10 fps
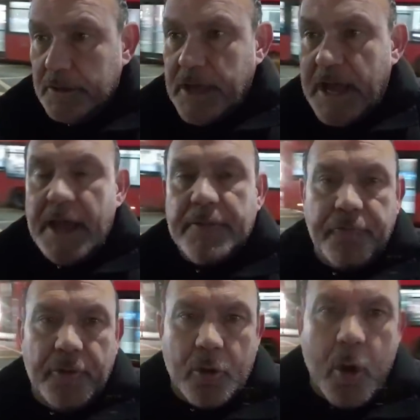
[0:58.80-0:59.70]
They had
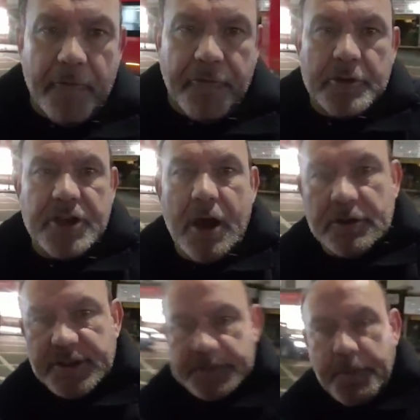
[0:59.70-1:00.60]
quite a few
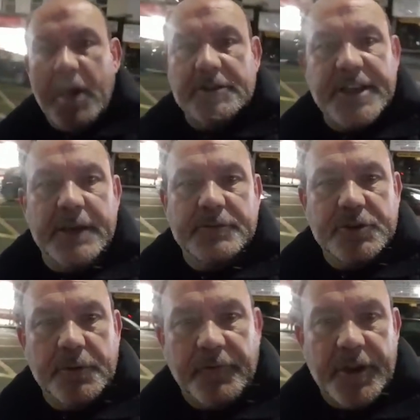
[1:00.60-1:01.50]
chances, Bart saved
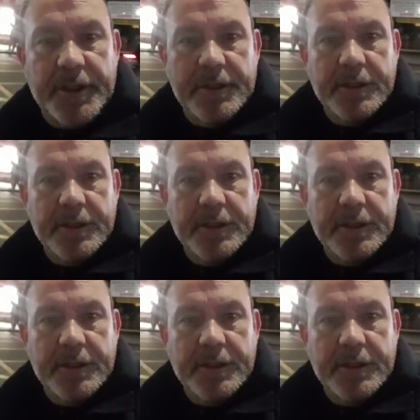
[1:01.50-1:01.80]
two or three